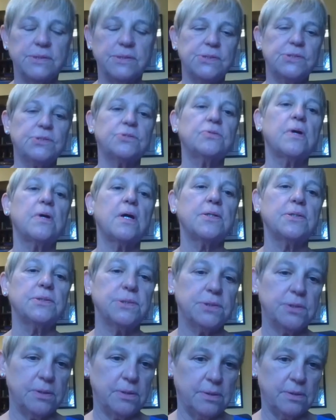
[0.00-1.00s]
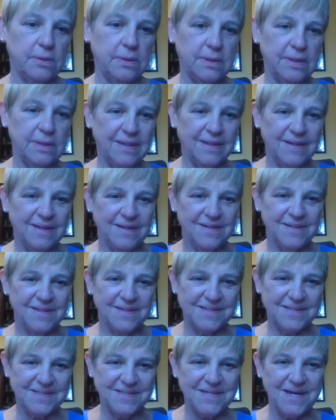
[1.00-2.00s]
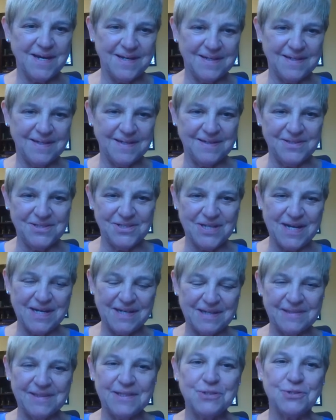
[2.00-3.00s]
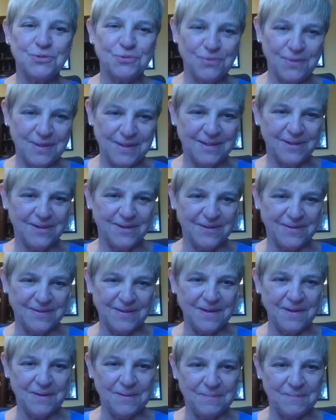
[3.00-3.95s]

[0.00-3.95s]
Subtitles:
was structured to study genetically triggered